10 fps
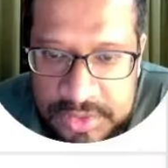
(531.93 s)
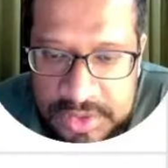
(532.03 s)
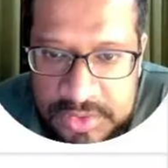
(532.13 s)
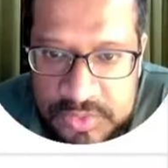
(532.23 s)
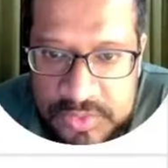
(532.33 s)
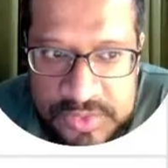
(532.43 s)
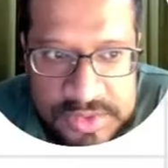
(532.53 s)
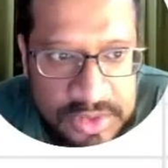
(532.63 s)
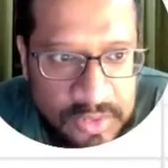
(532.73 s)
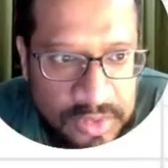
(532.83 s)
use
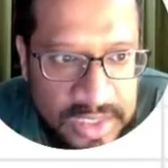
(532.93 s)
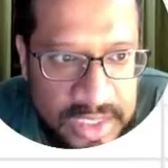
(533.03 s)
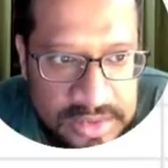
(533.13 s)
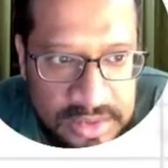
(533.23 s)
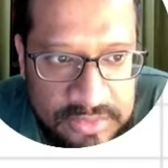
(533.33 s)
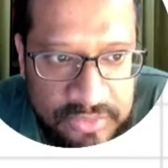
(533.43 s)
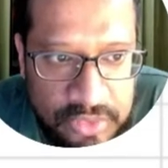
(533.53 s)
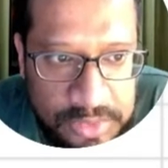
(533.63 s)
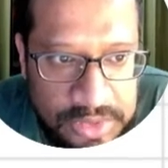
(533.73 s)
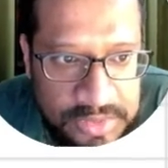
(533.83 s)
the concatenate
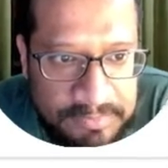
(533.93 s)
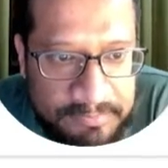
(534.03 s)
formula